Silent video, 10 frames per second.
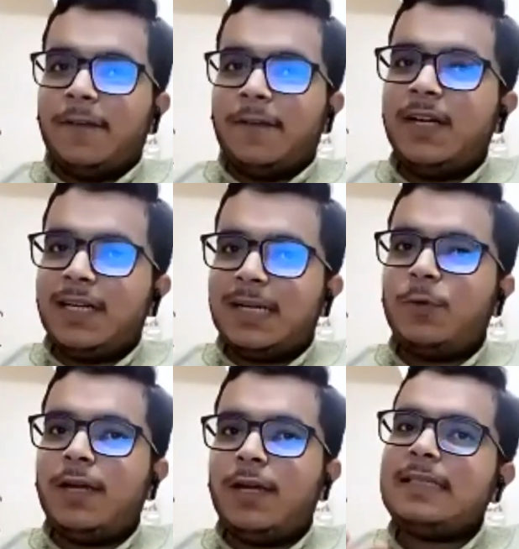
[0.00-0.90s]
Different
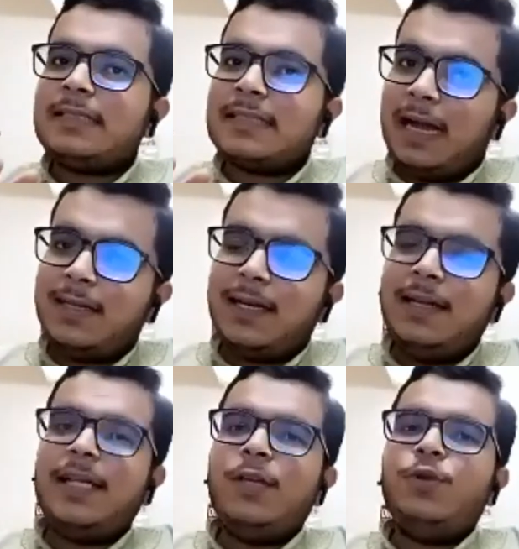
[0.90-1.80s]
communities can
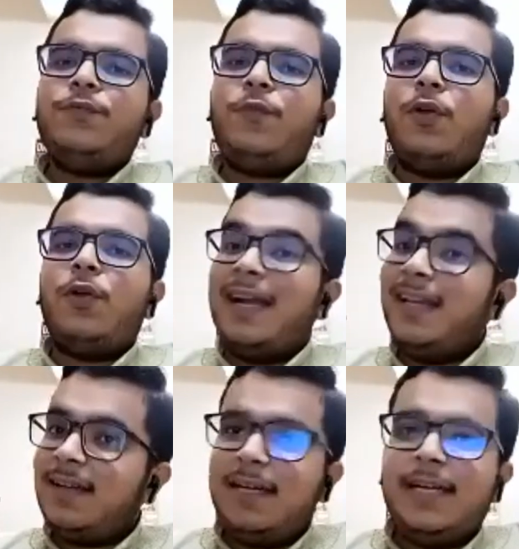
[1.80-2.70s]
continue to follow
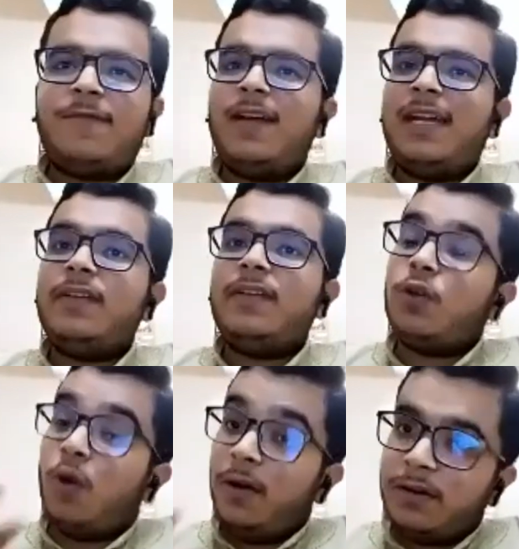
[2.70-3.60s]
radically different, even
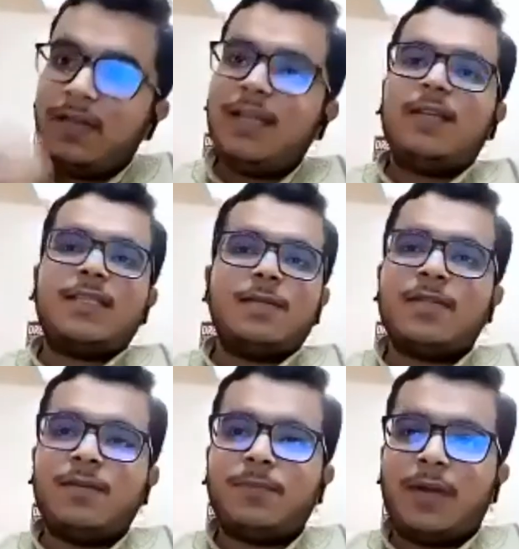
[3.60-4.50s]
contrary
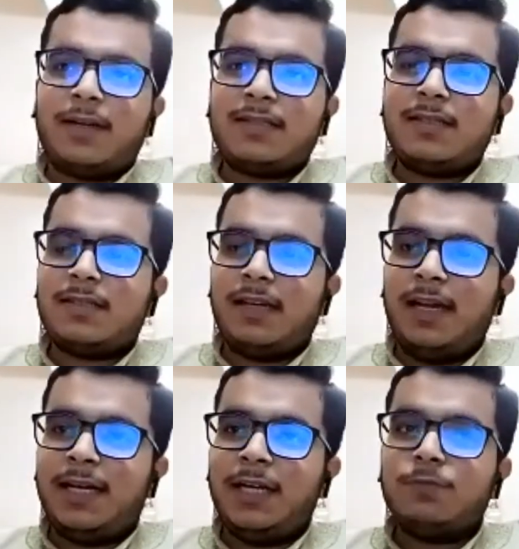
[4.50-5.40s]
customs and practices
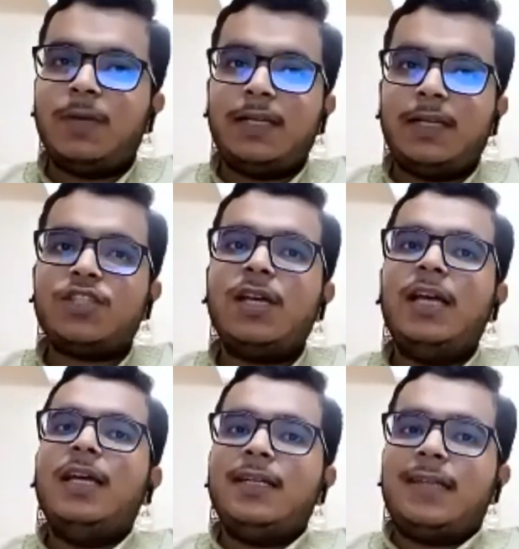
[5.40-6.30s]
relating to marriage,
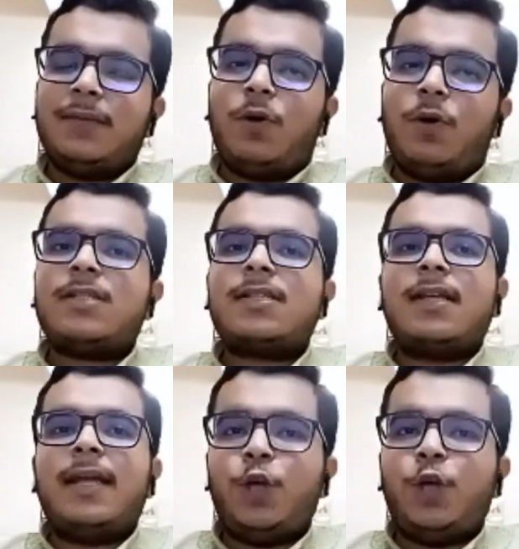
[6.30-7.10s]
divorce,